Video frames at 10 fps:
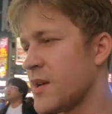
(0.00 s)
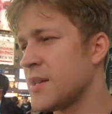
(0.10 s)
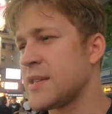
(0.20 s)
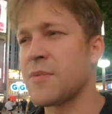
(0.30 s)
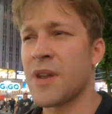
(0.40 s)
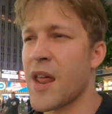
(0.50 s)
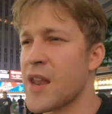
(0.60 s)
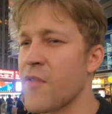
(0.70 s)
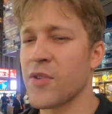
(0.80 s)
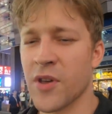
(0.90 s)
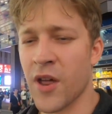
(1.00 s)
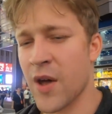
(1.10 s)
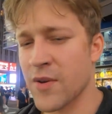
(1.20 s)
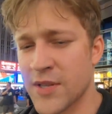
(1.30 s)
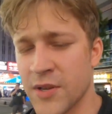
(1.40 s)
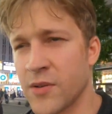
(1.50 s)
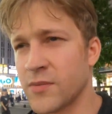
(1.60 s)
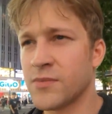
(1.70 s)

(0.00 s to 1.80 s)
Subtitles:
Something I never thought I would do.